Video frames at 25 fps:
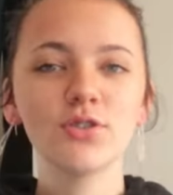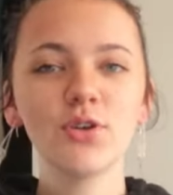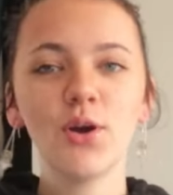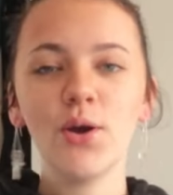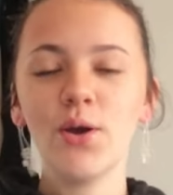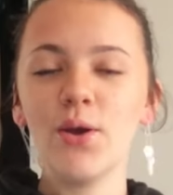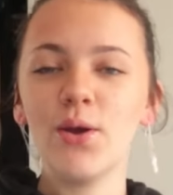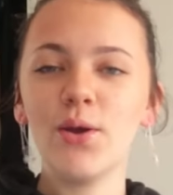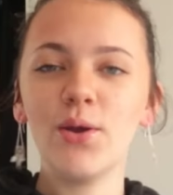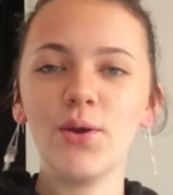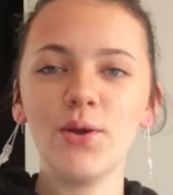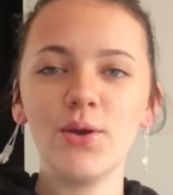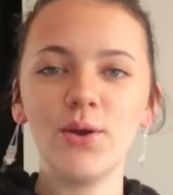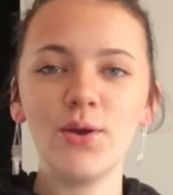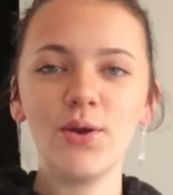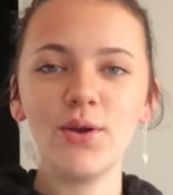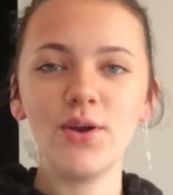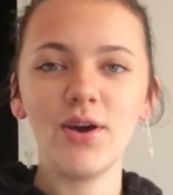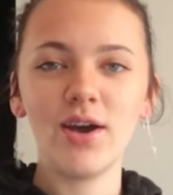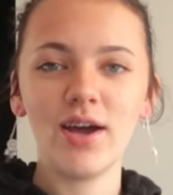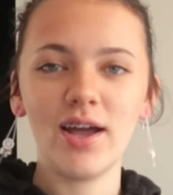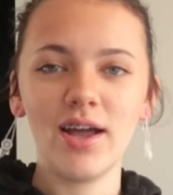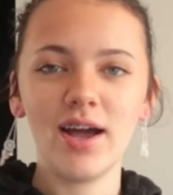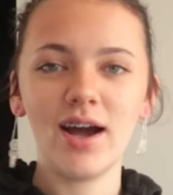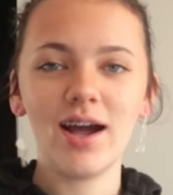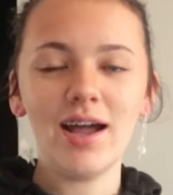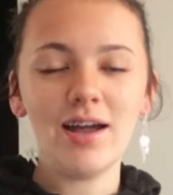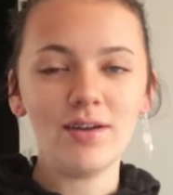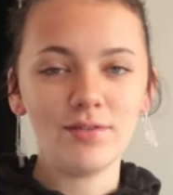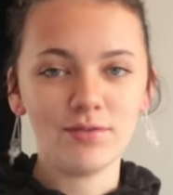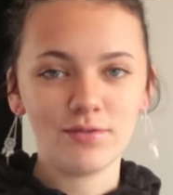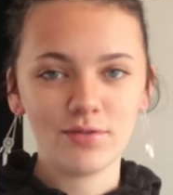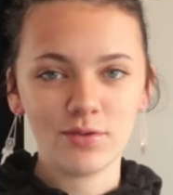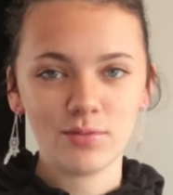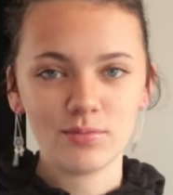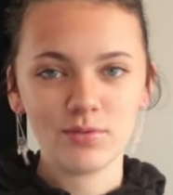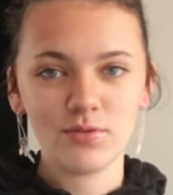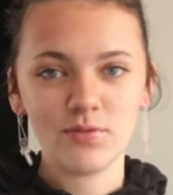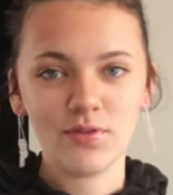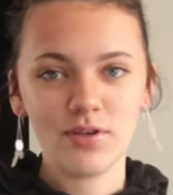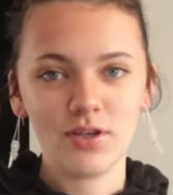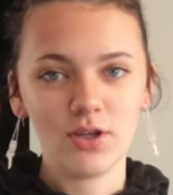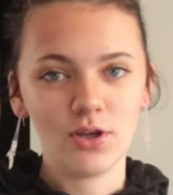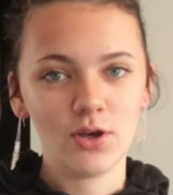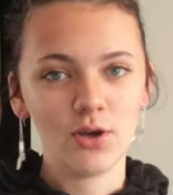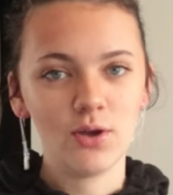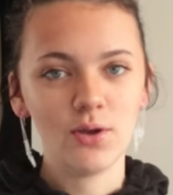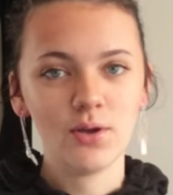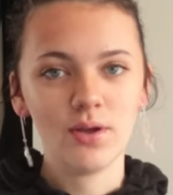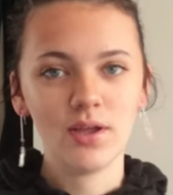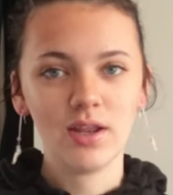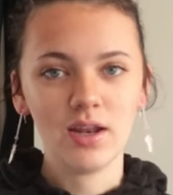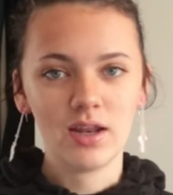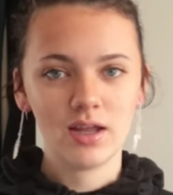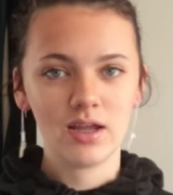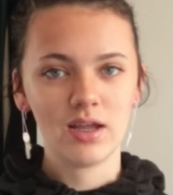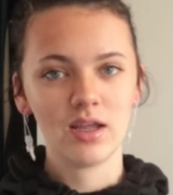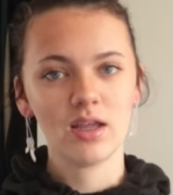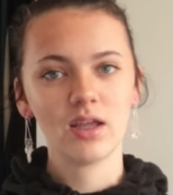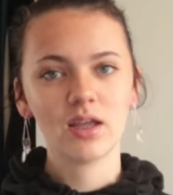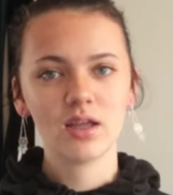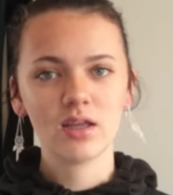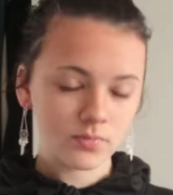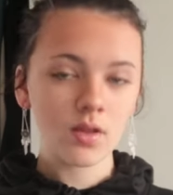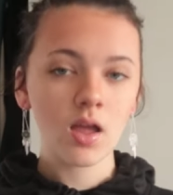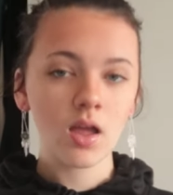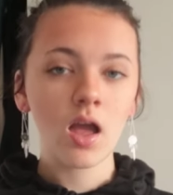So I haven't filmed a video in like